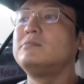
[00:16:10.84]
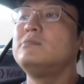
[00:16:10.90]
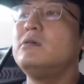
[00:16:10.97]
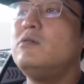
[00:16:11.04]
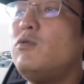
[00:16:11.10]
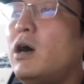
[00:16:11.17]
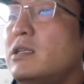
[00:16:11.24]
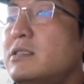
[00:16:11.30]

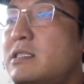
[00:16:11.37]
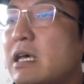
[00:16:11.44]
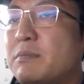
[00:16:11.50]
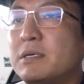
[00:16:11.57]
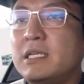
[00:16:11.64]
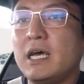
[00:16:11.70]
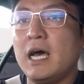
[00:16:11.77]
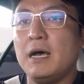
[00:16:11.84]
One
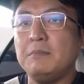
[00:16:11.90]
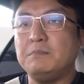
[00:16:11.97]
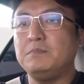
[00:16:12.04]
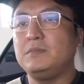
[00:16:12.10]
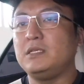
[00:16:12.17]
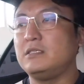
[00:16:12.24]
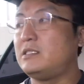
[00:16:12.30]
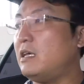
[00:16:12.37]
segment up,
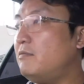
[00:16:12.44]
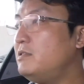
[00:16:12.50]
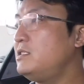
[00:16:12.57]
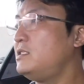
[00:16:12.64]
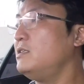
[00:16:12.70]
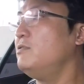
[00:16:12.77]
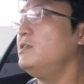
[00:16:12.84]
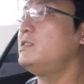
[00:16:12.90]
the 7
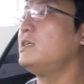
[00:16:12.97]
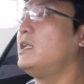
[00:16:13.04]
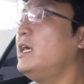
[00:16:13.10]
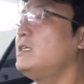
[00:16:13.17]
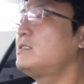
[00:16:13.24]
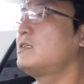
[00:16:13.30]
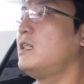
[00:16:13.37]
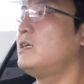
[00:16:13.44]
Series and
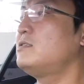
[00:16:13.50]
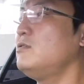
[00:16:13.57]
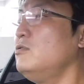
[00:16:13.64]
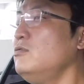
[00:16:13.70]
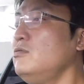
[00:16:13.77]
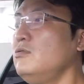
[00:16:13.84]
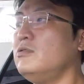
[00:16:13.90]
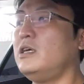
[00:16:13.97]
S-Class.
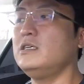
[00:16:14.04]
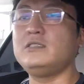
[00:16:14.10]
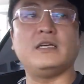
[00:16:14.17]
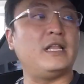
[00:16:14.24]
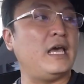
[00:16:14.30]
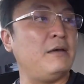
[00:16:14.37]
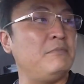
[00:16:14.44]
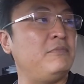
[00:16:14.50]
Ooh, that's
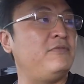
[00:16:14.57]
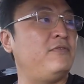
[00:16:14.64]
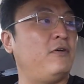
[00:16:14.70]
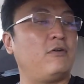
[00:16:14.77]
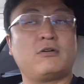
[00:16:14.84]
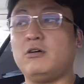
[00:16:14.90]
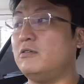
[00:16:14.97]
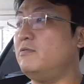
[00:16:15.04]
an
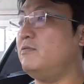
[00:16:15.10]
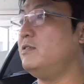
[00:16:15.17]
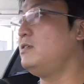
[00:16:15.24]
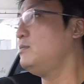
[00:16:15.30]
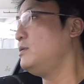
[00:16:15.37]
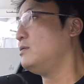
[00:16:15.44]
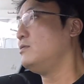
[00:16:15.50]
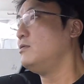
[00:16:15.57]
M4
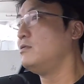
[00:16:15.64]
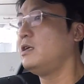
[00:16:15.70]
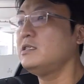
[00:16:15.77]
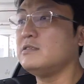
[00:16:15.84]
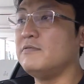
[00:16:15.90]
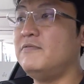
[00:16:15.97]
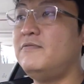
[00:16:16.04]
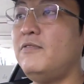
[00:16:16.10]
convertible. No, that's
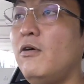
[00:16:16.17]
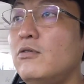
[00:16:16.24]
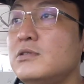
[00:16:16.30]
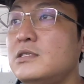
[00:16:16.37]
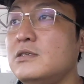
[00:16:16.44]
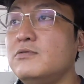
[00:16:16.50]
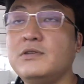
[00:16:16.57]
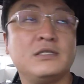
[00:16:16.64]
a 4
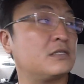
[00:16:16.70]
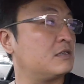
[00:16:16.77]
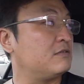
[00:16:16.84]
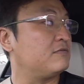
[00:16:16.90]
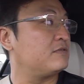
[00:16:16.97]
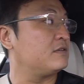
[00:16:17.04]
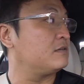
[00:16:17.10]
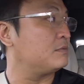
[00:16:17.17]
Series
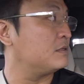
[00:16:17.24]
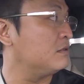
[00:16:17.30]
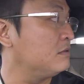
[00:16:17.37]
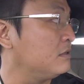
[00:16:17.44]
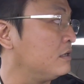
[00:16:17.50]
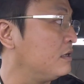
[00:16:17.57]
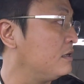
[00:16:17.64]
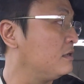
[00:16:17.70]
convertible.
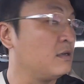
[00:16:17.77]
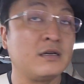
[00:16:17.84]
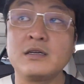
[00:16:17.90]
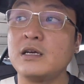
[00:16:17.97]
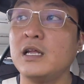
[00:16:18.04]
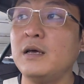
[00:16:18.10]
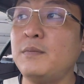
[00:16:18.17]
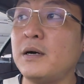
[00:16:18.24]

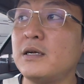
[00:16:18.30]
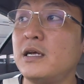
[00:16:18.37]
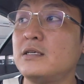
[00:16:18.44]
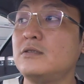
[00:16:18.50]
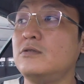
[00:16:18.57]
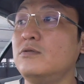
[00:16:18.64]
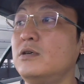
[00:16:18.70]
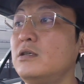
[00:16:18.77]
Can I park
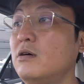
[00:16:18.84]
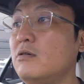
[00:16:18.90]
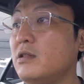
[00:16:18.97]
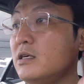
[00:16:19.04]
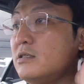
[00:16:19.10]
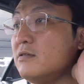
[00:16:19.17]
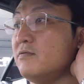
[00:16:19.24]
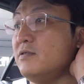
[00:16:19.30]
next to it? Oh,
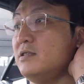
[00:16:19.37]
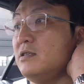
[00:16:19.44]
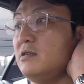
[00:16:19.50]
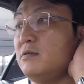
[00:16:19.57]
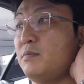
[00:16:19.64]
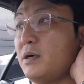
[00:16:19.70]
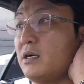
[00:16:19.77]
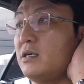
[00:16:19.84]
that's a
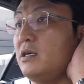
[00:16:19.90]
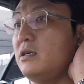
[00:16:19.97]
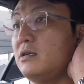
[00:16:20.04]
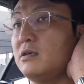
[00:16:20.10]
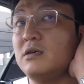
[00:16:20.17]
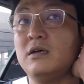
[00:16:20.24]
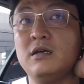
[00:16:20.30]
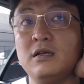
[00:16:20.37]
visitor
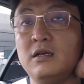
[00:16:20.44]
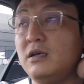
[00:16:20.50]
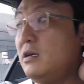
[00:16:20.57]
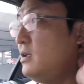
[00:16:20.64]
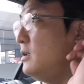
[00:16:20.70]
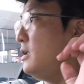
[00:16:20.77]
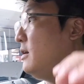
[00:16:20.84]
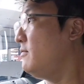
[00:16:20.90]
parking.
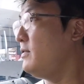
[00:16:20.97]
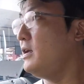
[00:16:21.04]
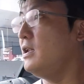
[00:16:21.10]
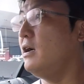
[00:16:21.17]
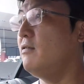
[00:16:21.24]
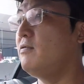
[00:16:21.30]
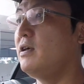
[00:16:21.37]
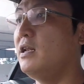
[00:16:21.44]
Lovely,
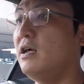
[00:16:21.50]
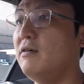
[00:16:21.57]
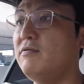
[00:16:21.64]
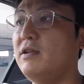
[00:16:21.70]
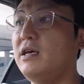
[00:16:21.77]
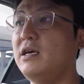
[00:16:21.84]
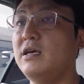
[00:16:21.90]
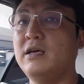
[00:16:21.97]
lovely,
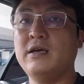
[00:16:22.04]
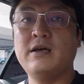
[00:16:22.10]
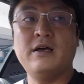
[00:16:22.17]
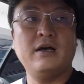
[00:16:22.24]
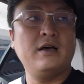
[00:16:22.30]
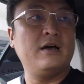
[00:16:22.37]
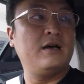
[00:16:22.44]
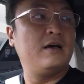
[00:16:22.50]
lovely.
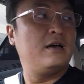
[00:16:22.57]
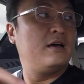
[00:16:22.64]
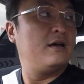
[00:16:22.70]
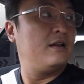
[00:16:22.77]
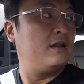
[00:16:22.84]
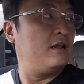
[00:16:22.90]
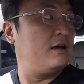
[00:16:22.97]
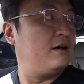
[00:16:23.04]

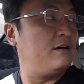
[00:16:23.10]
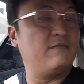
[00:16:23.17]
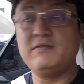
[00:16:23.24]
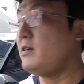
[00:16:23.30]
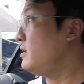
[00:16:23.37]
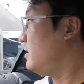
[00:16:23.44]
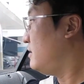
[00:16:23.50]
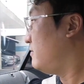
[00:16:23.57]

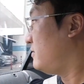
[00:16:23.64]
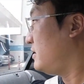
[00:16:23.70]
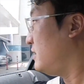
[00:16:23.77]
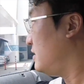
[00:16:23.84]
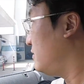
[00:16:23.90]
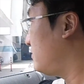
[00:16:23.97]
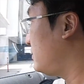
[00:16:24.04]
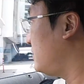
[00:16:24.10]
Lovely, lovely,
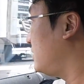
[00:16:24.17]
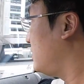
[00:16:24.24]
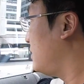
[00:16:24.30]
lovely.